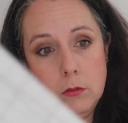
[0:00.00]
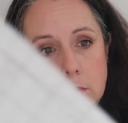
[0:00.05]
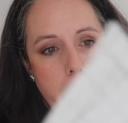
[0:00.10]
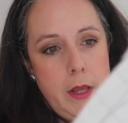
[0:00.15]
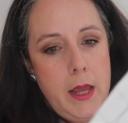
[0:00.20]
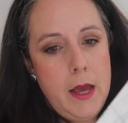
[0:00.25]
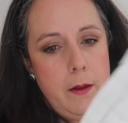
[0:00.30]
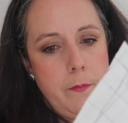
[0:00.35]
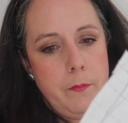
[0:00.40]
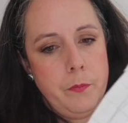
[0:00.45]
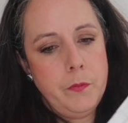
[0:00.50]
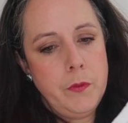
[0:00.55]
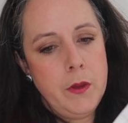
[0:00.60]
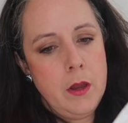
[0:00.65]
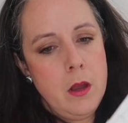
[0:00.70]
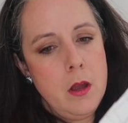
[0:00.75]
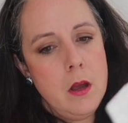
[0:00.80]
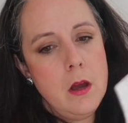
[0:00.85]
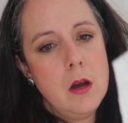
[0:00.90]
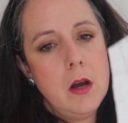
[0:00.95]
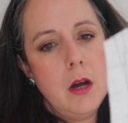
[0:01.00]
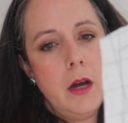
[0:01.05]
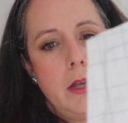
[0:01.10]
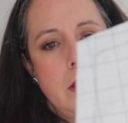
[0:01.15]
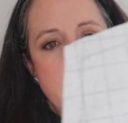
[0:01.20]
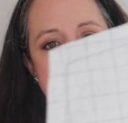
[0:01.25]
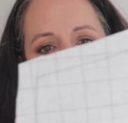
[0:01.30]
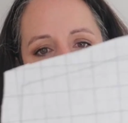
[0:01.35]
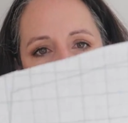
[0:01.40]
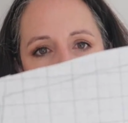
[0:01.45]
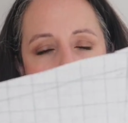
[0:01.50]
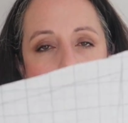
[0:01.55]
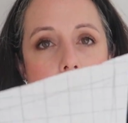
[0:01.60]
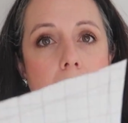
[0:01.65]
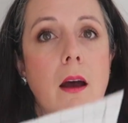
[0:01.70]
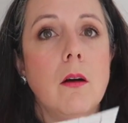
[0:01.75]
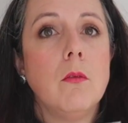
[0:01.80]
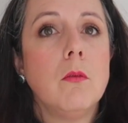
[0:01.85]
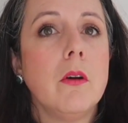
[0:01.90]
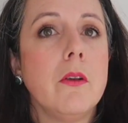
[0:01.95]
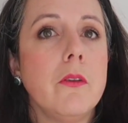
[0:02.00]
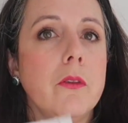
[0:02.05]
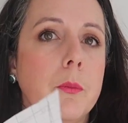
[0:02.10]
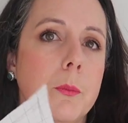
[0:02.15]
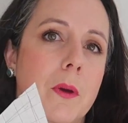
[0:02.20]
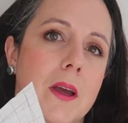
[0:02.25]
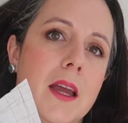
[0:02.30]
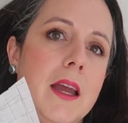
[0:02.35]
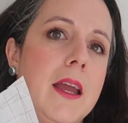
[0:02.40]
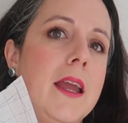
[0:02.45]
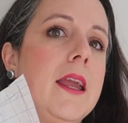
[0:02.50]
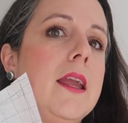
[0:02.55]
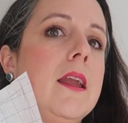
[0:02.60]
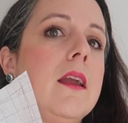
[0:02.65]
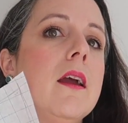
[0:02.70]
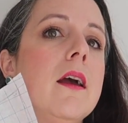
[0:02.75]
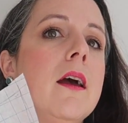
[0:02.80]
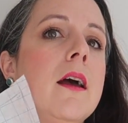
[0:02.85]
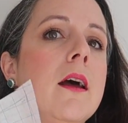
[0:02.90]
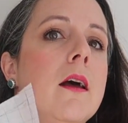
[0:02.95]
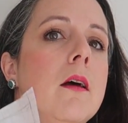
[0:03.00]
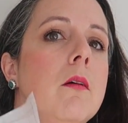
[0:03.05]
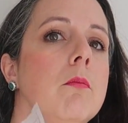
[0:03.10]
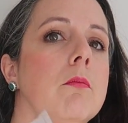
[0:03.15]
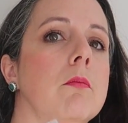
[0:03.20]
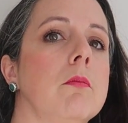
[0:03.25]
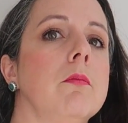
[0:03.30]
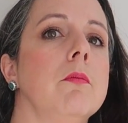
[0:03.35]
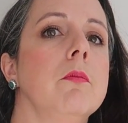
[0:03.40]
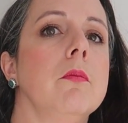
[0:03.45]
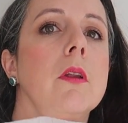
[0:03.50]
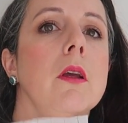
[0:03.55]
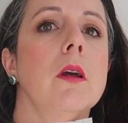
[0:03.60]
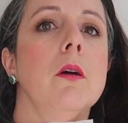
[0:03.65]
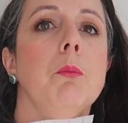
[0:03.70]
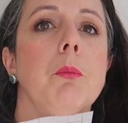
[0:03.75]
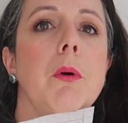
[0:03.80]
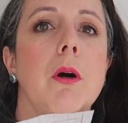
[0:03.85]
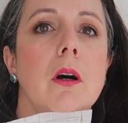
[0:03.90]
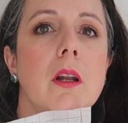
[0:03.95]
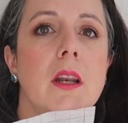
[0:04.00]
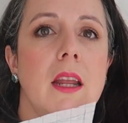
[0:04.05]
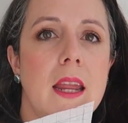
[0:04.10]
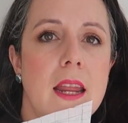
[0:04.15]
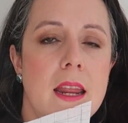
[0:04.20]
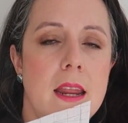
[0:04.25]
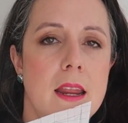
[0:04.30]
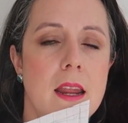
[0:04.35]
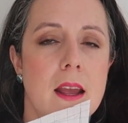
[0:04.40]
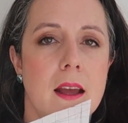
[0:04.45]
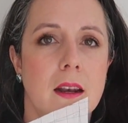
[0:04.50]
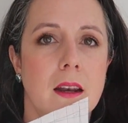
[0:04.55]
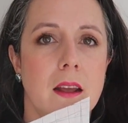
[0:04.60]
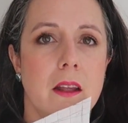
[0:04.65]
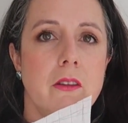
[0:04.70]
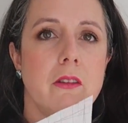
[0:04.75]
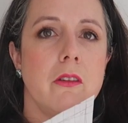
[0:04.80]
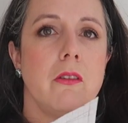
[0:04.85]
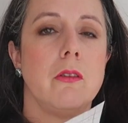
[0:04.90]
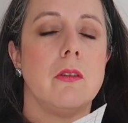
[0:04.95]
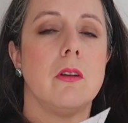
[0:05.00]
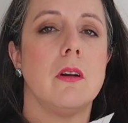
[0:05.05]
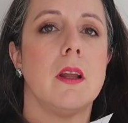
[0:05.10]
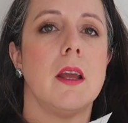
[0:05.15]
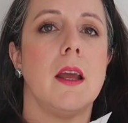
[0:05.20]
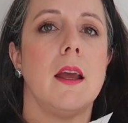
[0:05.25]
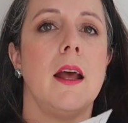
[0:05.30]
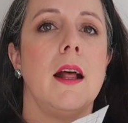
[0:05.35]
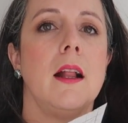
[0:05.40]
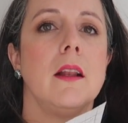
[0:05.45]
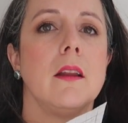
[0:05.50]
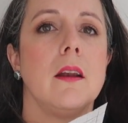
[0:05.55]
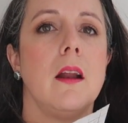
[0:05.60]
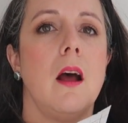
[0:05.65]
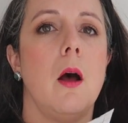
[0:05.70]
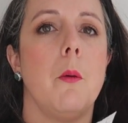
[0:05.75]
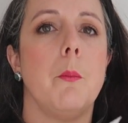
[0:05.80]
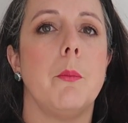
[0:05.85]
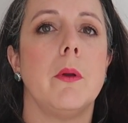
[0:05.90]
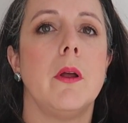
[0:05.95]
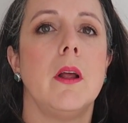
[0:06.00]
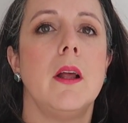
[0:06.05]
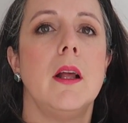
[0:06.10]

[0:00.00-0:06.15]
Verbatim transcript: Oh yeah, I knew that that was my um, body, and I just sort of held it up